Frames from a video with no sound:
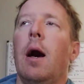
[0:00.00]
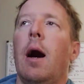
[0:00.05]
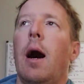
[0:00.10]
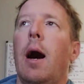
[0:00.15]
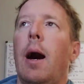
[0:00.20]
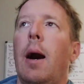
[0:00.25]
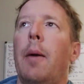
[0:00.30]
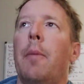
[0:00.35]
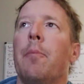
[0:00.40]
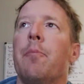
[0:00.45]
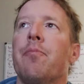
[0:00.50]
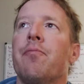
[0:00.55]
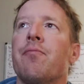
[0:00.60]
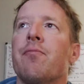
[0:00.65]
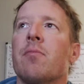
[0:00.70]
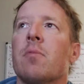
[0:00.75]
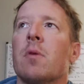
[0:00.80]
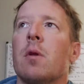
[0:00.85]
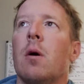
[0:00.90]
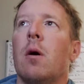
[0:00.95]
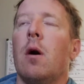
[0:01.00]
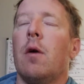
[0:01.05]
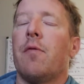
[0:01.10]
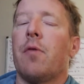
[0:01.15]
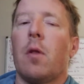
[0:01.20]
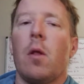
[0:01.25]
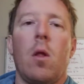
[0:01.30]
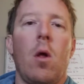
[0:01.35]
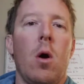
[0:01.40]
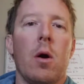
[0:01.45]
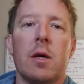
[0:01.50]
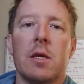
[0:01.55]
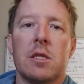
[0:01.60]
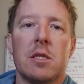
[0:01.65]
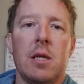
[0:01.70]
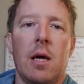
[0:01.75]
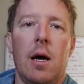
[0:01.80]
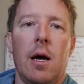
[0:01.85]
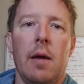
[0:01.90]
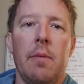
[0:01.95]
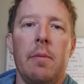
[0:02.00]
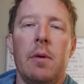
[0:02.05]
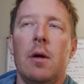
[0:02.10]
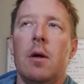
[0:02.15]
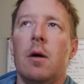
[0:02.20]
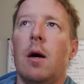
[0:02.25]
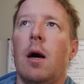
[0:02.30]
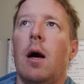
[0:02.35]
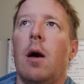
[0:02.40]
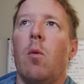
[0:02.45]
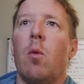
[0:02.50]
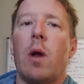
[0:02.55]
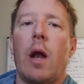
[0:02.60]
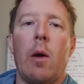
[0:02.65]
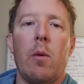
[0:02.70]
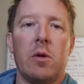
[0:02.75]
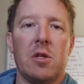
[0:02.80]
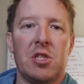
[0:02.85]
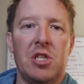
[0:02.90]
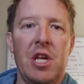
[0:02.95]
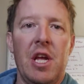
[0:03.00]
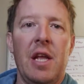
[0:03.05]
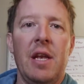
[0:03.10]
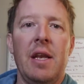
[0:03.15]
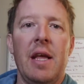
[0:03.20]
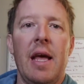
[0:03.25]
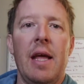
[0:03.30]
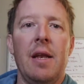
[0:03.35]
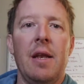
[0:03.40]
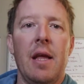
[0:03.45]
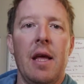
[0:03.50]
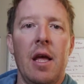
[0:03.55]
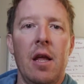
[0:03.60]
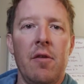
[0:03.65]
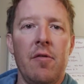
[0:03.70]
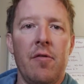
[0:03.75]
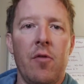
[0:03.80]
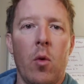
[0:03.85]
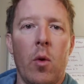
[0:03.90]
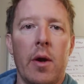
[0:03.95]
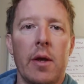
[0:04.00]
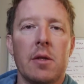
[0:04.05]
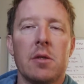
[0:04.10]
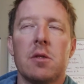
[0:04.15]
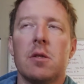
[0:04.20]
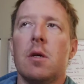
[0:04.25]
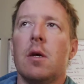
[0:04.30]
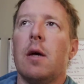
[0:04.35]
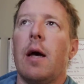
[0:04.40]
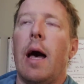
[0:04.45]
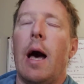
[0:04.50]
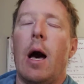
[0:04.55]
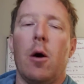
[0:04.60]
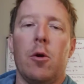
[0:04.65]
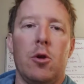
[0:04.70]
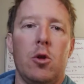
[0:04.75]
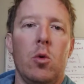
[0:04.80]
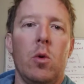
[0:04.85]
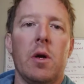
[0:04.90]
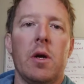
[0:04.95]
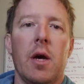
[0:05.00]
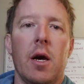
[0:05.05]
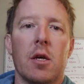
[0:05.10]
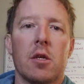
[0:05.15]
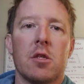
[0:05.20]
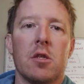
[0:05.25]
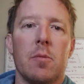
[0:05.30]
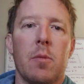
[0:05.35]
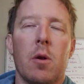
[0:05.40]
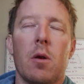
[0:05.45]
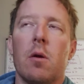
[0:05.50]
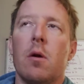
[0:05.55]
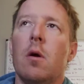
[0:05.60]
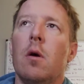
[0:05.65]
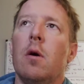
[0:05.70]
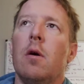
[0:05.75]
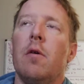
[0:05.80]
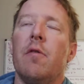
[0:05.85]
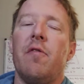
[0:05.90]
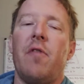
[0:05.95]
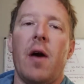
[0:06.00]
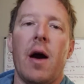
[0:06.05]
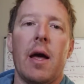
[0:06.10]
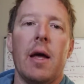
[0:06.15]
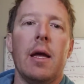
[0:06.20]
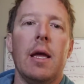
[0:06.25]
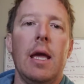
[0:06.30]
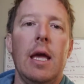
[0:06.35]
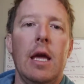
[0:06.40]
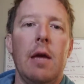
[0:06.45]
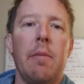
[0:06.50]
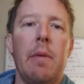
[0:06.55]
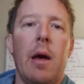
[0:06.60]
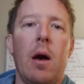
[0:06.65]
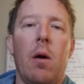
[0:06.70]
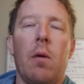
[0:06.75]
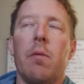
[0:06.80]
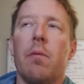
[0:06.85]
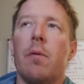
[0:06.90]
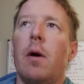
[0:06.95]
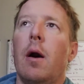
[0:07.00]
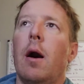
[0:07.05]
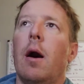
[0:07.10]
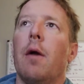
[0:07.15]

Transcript: For the longest time, when I would send an invoice out to a customer via email,